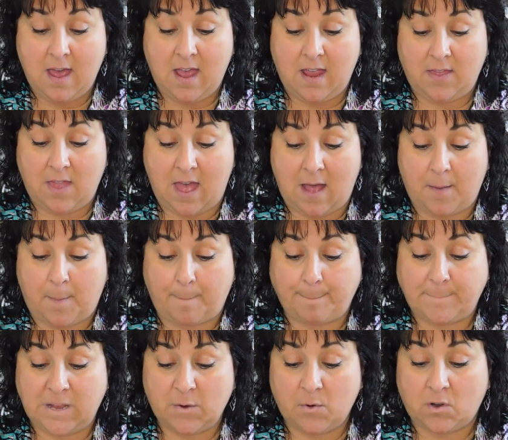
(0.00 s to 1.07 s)
and that
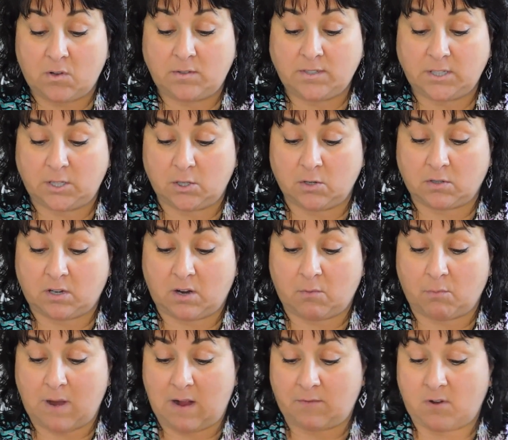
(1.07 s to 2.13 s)
miracles lurk
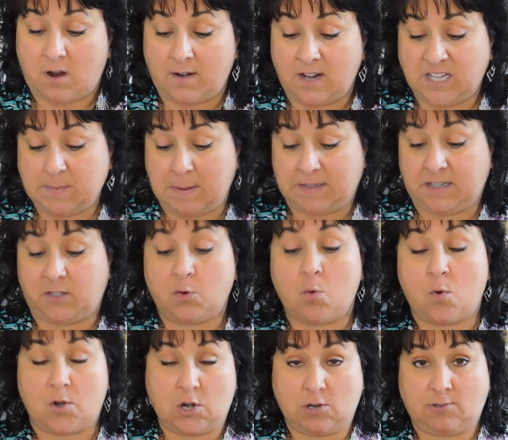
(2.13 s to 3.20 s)
around unexpected
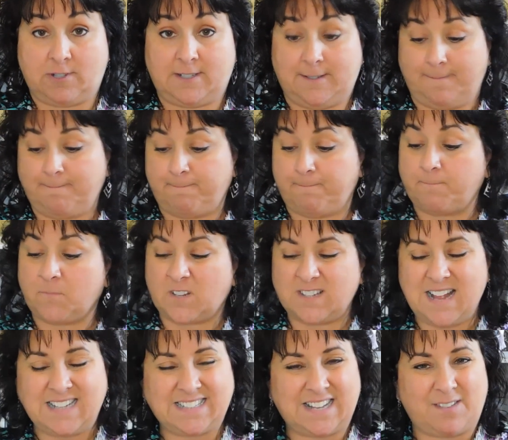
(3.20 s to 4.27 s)
corners.
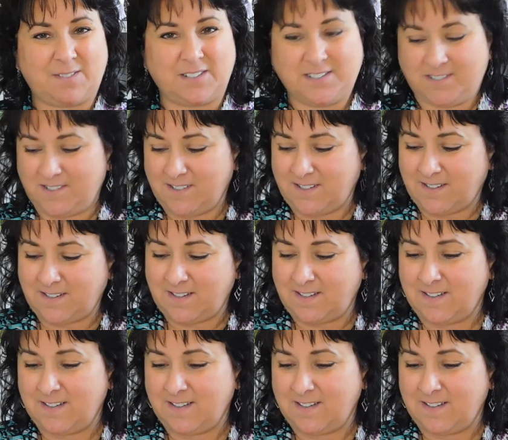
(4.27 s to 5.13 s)
Doesn't that sound good?